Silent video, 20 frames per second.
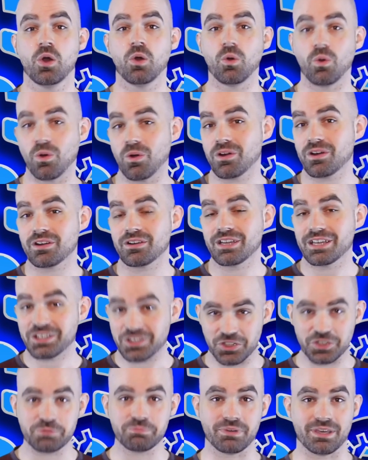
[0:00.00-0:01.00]
Or it
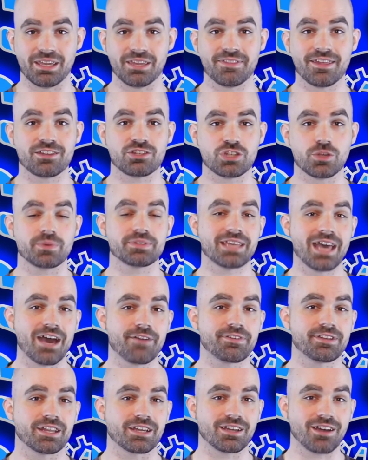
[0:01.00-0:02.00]
could be that she was
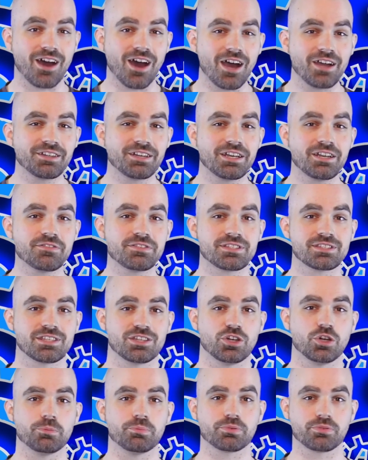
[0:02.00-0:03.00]
having a cognitive
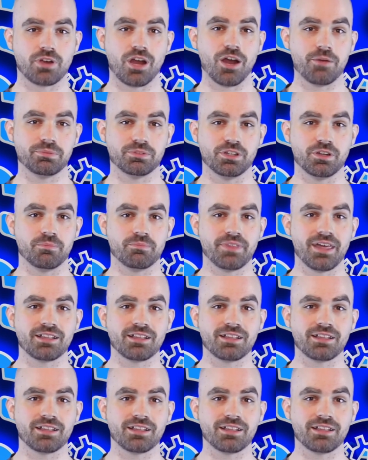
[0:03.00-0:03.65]
skill problem